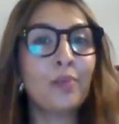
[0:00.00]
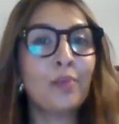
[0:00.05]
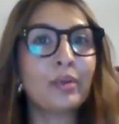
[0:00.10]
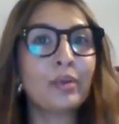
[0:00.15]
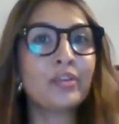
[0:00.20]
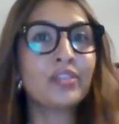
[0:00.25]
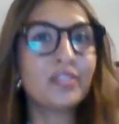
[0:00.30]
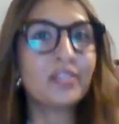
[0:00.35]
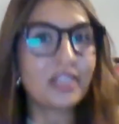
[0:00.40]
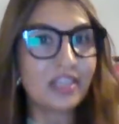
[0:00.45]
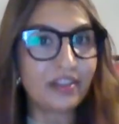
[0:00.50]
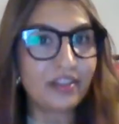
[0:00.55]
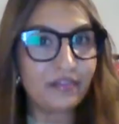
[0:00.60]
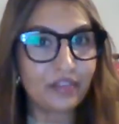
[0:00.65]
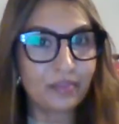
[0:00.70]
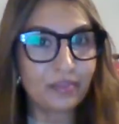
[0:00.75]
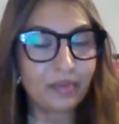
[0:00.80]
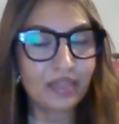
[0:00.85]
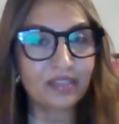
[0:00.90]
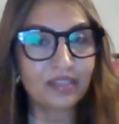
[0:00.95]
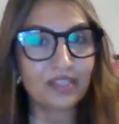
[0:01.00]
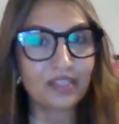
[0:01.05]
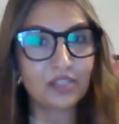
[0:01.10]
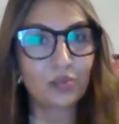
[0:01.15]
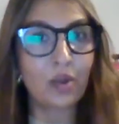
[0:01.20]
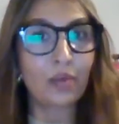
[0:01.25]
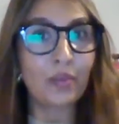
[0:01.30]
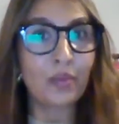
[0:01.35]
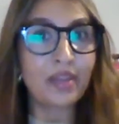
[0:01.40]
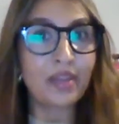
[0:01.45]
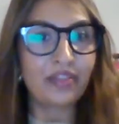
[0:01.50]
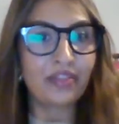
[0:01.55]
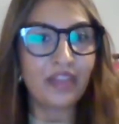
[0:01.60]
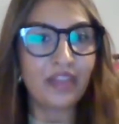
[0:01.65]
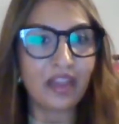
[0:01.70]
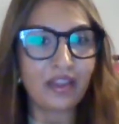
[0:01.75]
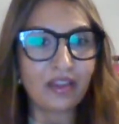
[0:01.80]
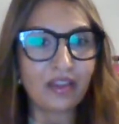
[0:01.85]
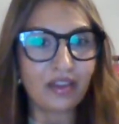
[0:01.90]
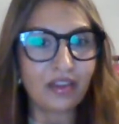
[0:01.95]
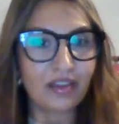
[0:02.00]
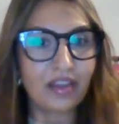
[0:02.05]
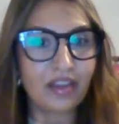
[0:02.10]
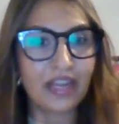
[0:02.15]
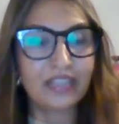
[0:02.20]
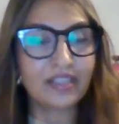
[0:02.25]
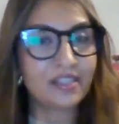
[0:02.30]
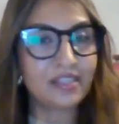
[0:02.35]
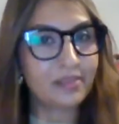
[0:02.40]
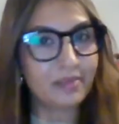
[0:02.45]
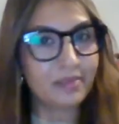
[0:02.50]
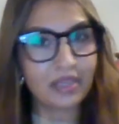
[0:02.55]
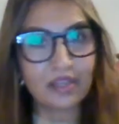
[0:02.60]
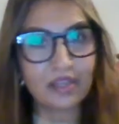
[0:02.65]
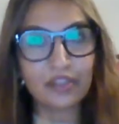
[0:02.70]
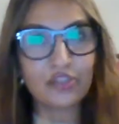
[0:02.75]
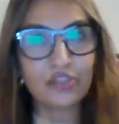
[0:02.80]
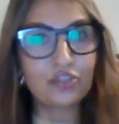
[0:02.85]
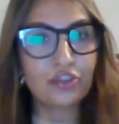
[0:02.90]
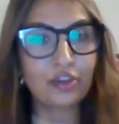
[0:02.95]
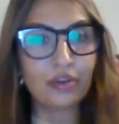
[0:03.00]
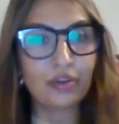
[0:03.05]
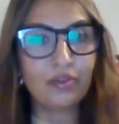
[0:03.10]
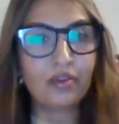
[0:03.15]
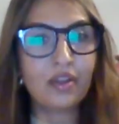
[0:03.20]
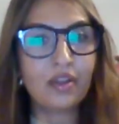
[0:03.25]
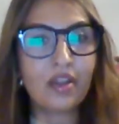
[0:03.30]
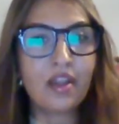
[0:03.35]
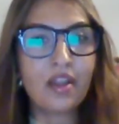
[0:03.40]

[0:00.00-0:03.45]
perceived, because it's what we think. Doesn't mean it's true.